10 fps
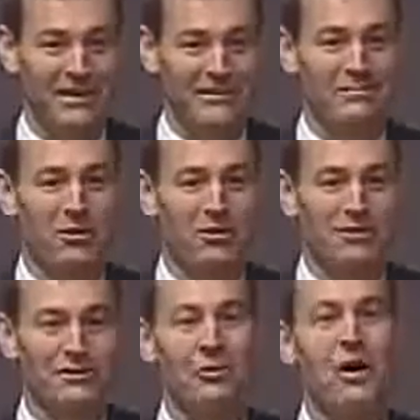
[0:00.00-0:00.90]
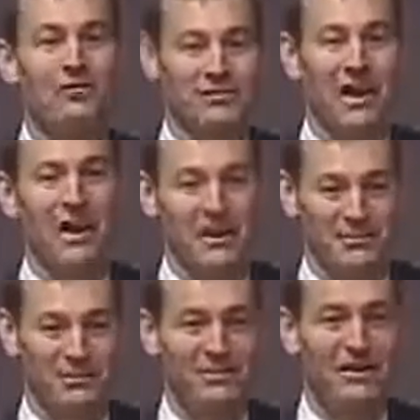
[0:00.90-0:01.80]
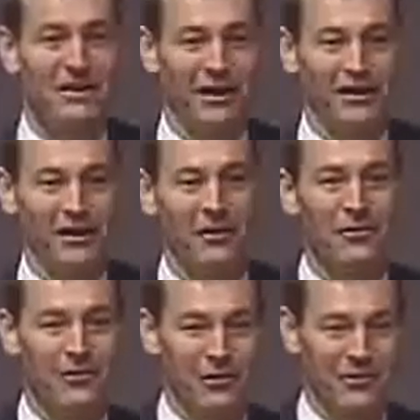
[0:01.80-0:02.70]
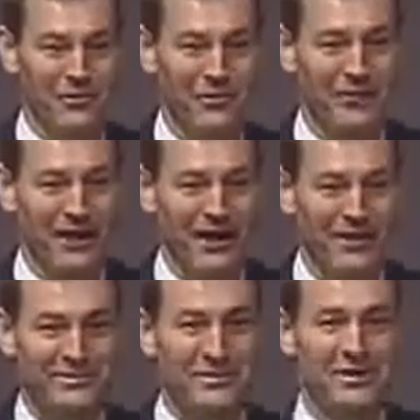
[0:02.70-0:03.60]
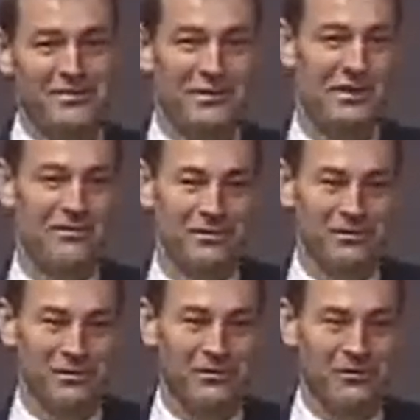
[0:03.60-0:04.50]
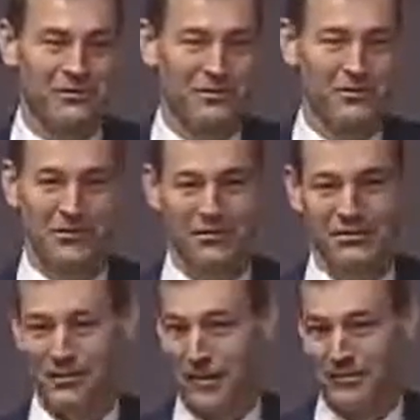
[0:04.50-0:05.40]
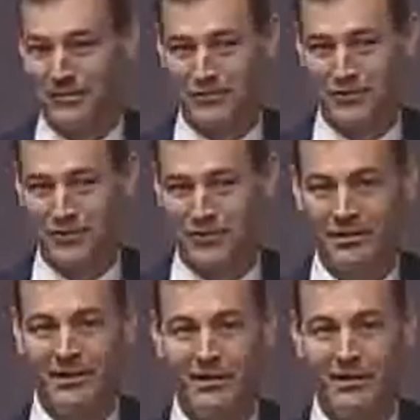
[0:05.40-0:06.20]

is more than 12 times a cohort your age that has a calcium score of 0. I mean, is that what you want?